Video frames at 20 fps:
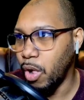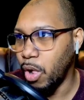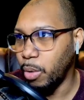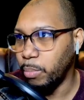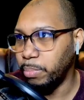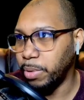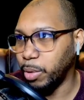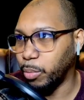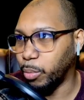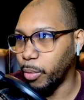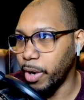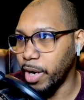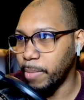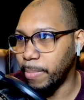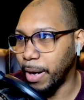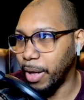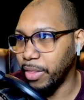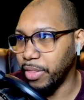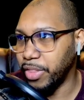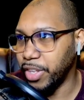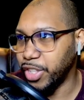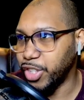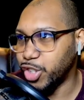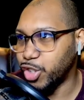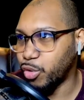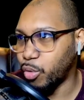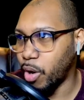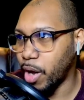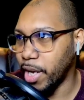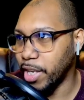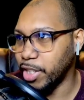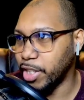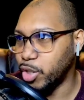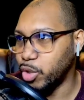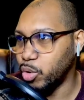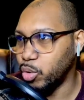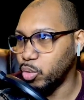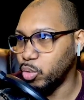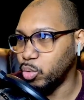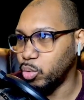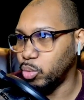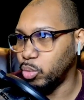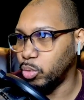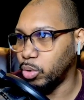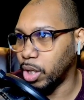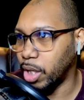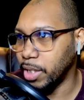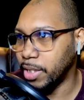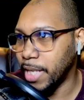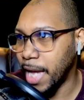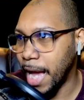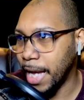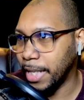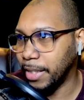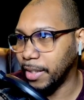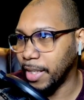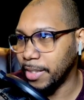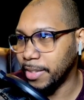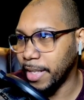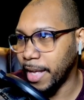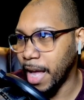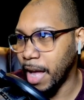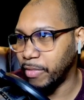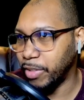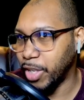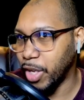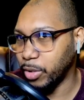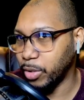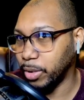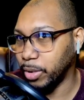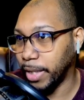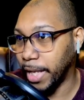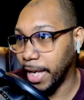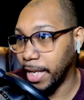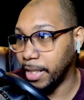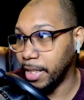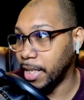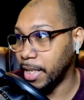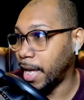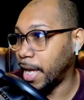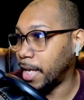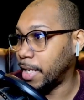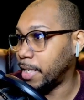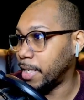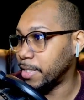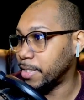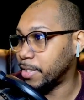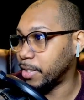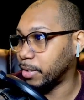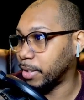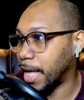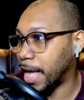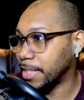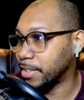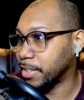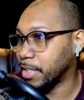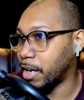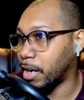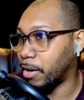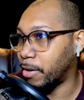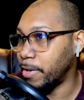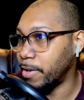be worried about this trying to attack unless they have another land in hand as their last card.